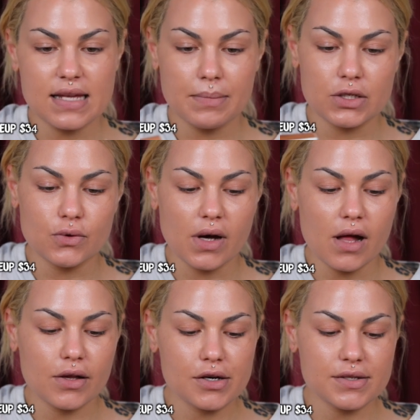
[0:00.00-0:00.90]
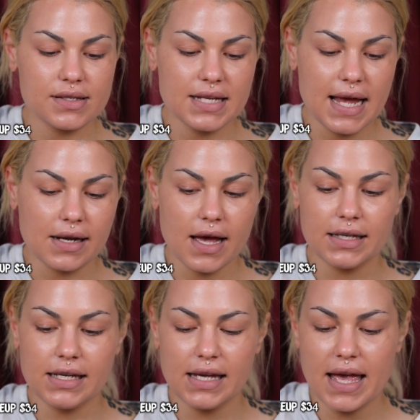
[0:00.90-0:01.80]
sent me two colors, Tan
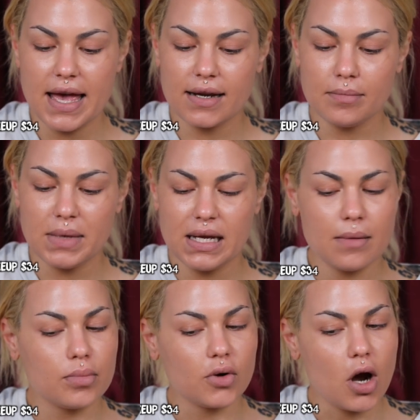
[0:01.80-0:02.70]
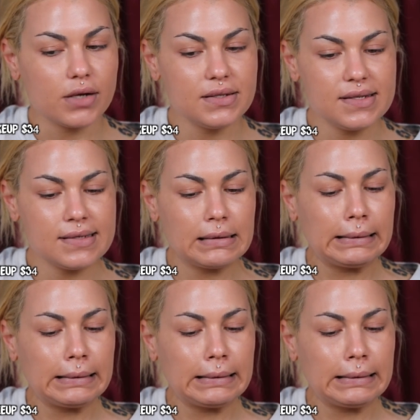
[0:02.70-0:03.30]
Honey and Medium Bronze.